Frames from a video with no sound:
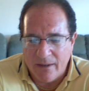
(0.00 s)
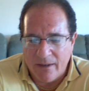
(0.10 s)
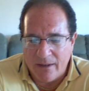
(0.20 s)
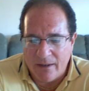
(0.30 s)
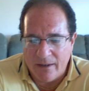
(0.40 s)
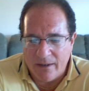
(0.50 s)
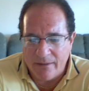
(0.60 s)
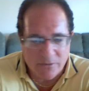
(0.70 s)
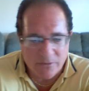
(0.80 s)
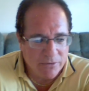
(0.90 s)
Uh,
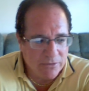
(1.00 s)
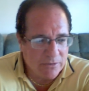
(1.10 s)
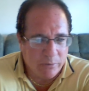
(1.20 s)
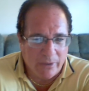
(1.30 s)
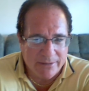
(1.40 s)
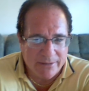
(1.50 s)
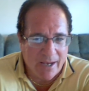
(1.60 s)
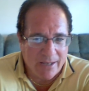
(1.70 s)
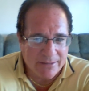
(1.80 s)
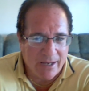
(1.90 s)
that's when you should play these
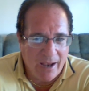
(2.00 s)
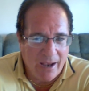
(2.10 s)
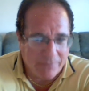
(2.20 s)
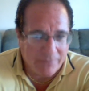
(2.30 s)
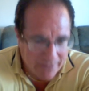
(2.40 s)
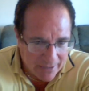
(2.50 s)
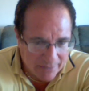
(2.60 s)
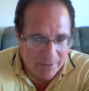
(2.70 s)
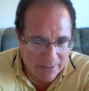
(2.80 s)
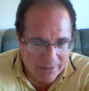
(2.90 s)
guys a half and get them
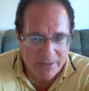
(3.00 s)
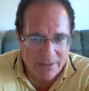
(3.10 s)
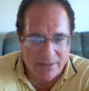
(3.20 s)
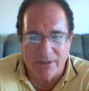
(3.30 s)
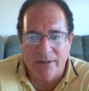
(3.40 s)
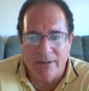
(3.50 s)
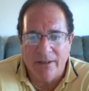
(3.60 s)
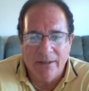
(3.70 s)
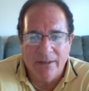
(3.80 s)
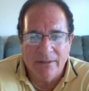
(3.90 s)
into condition
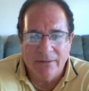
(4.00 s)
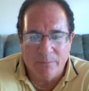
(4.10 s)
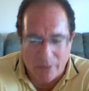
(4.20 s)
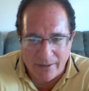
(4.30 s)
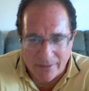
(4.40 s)
to play.